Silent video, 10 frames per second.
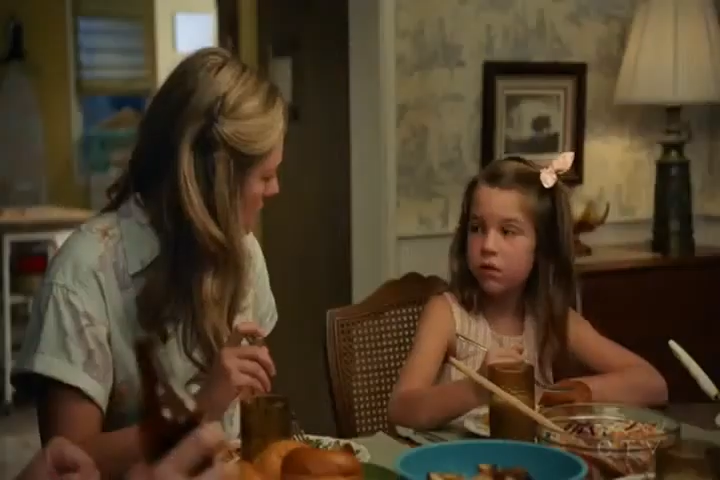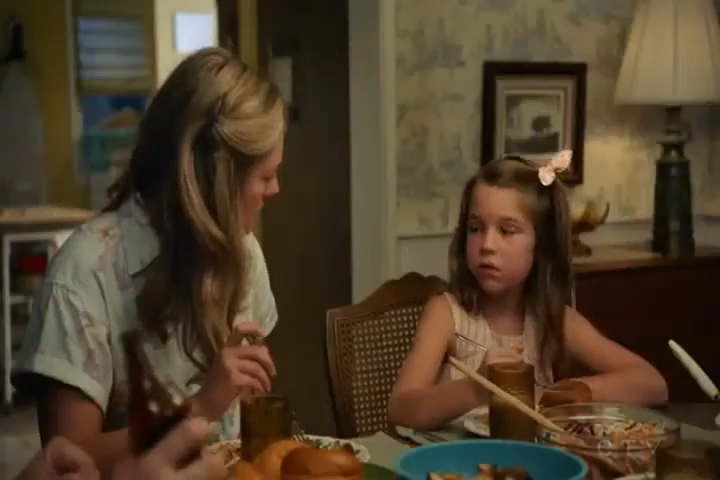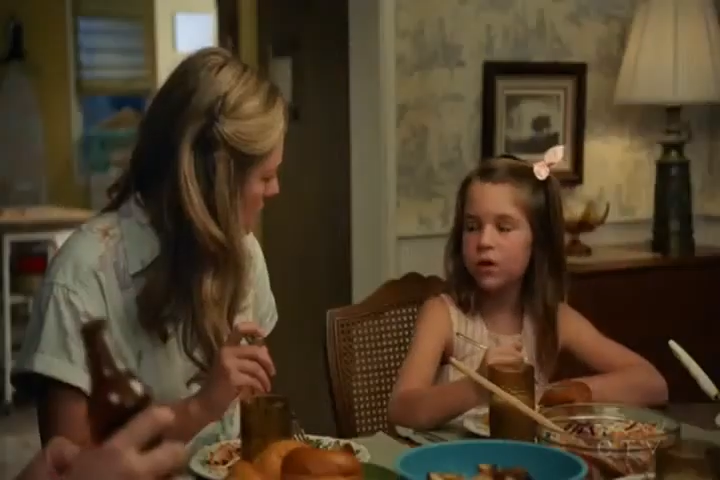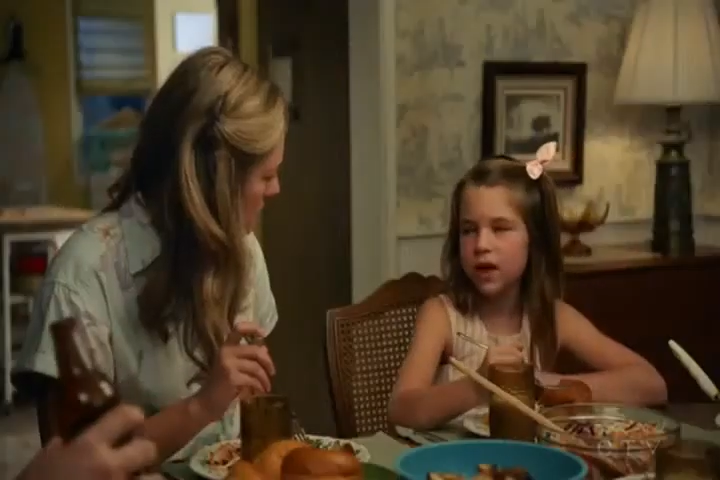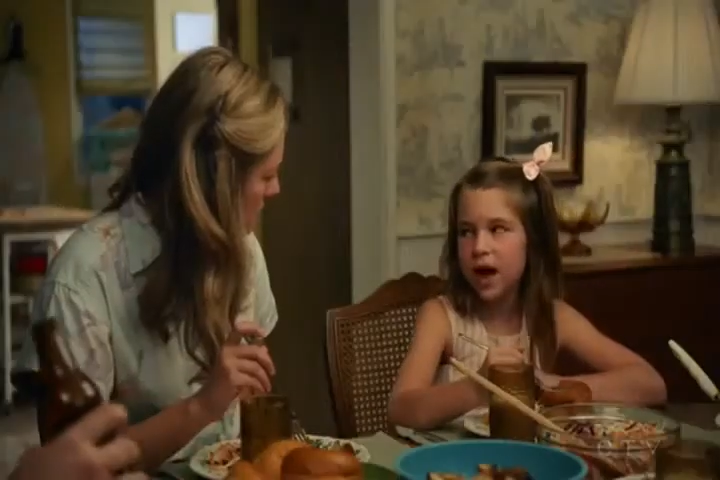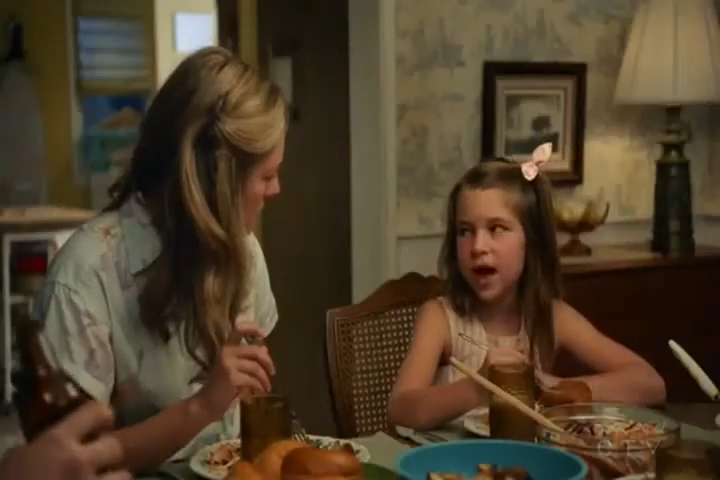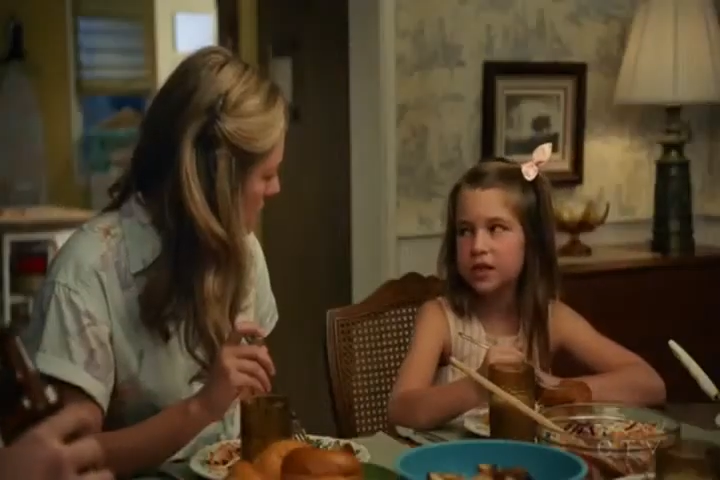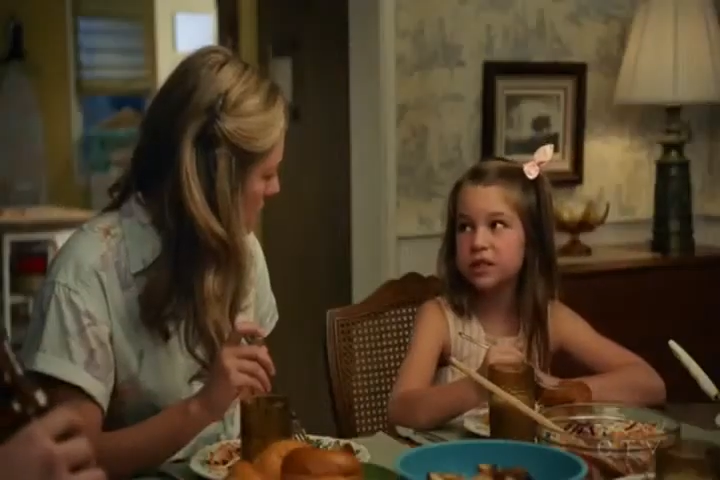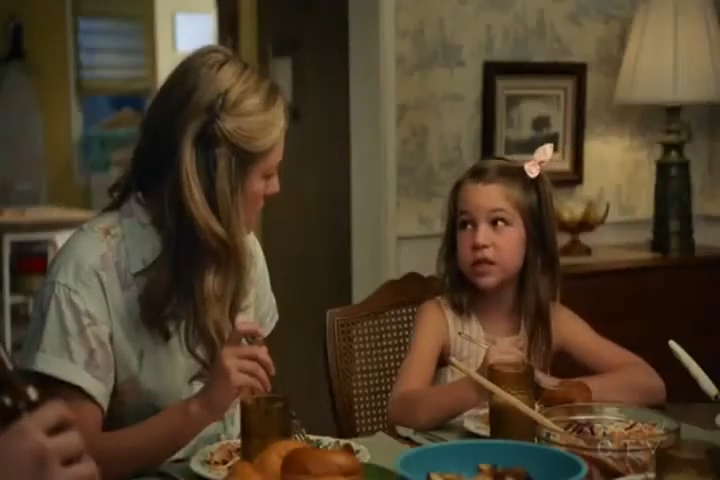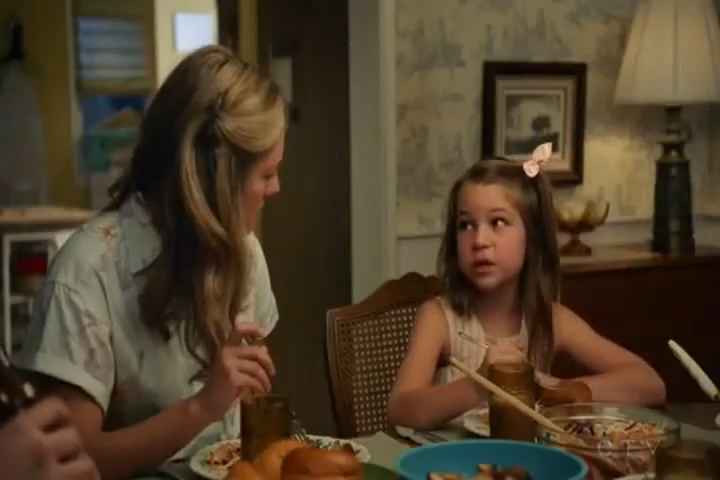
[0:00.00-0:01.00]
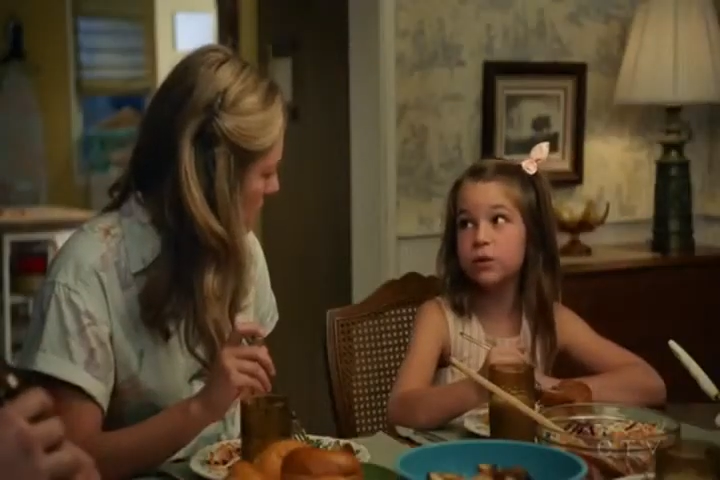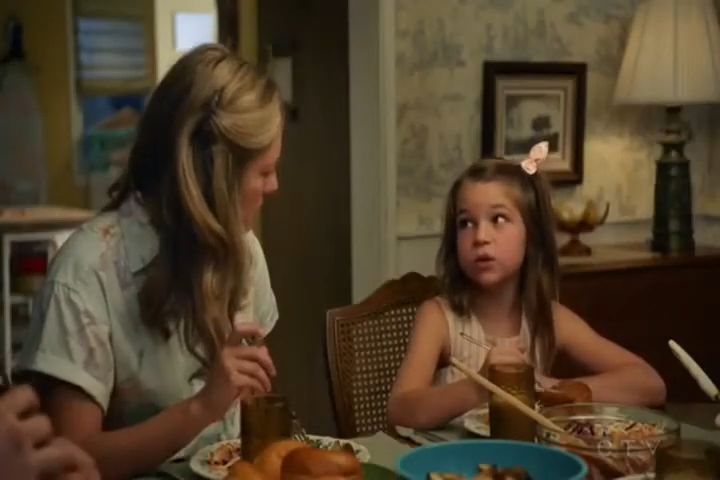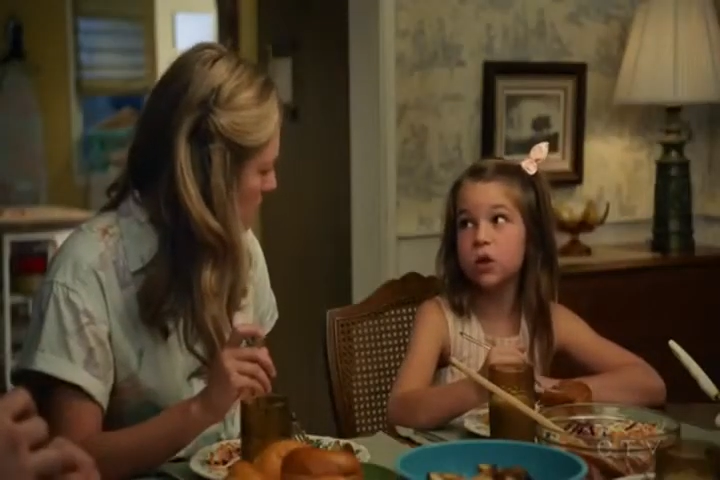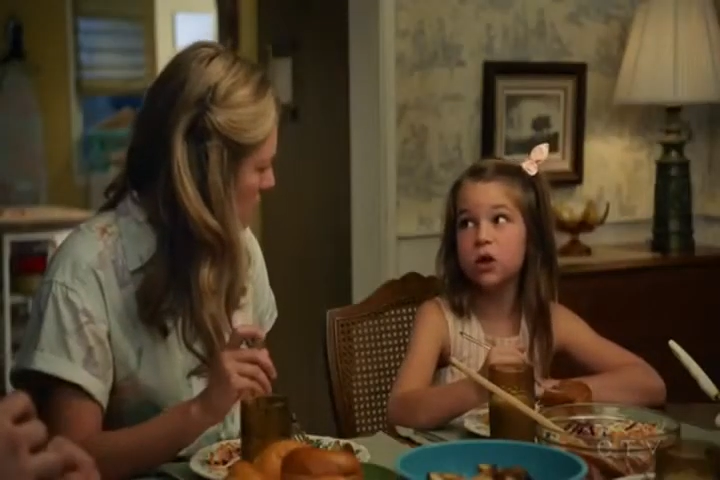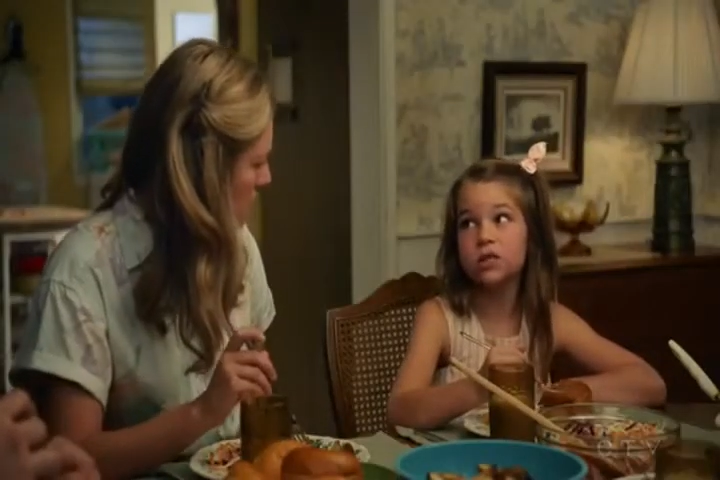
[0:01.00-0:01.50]
Relax. It was a
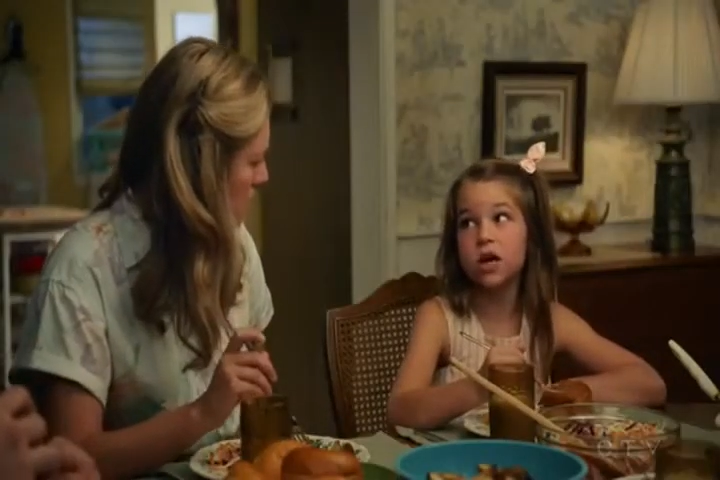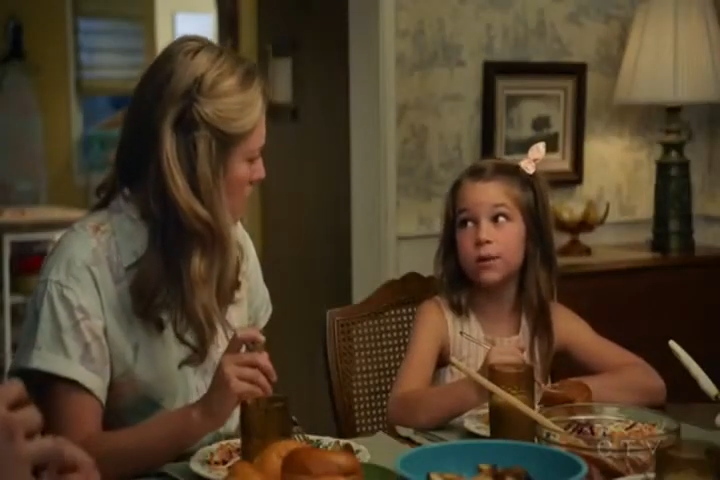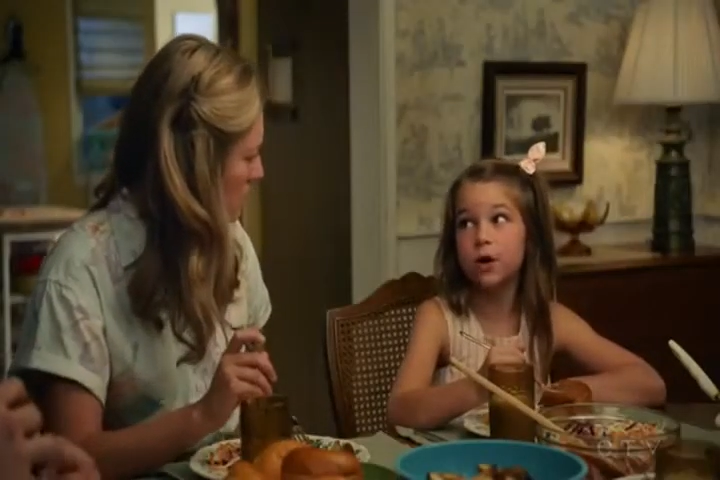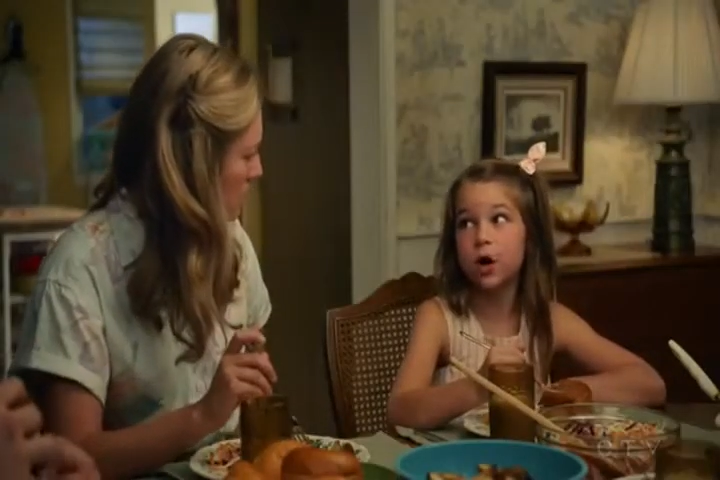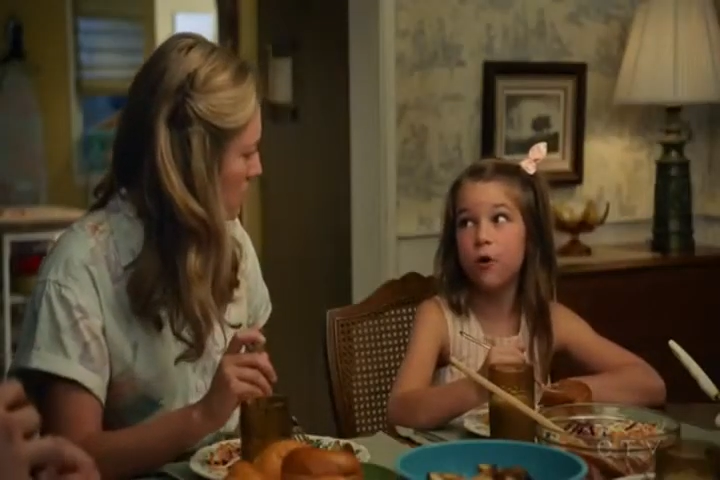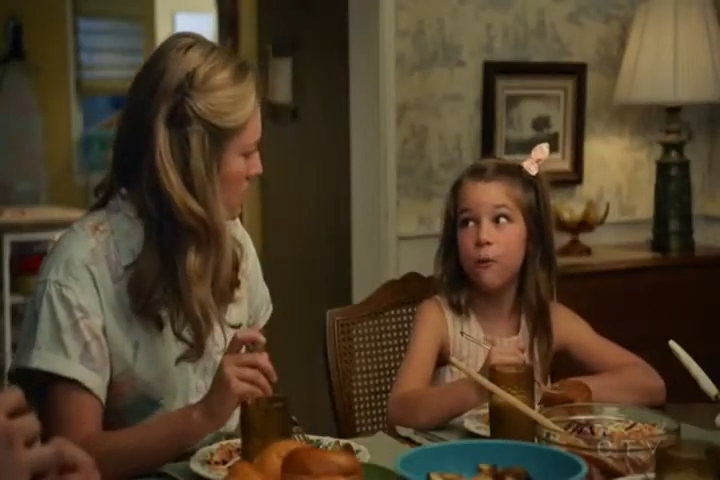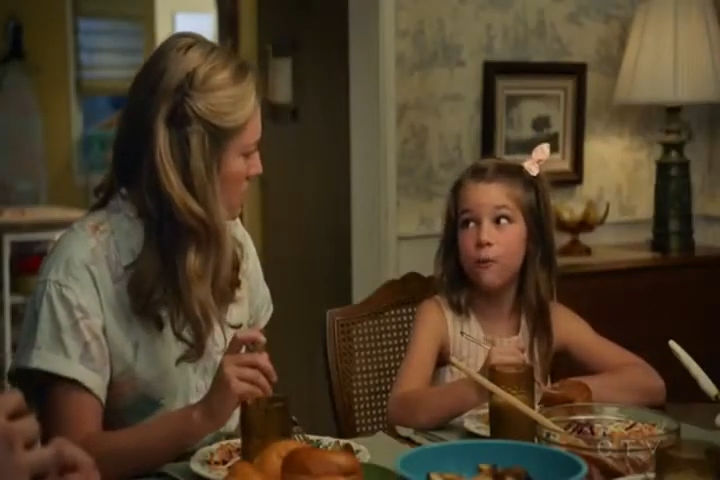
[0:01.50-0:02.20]
long time ago.